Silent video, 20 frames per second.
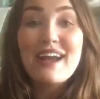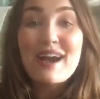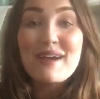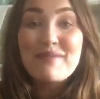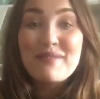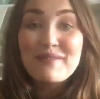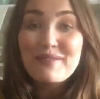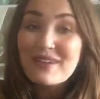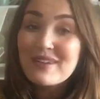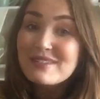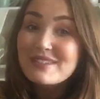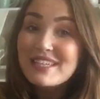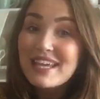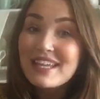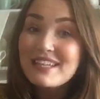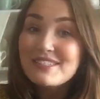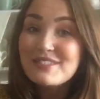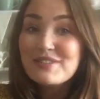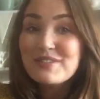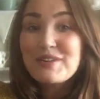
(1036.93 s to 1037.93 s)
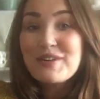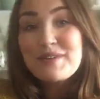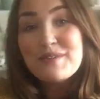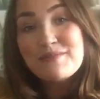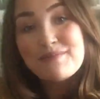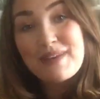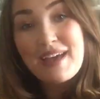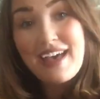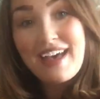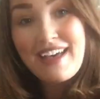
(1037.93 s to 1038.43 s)
I've been Rosie
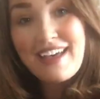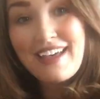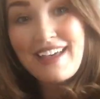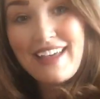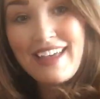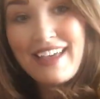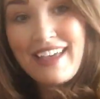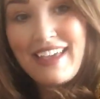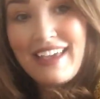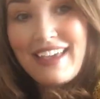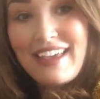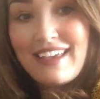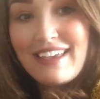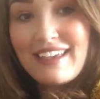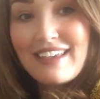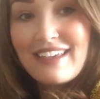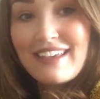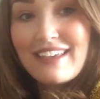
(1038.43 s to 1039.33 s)
Henshaw, bye.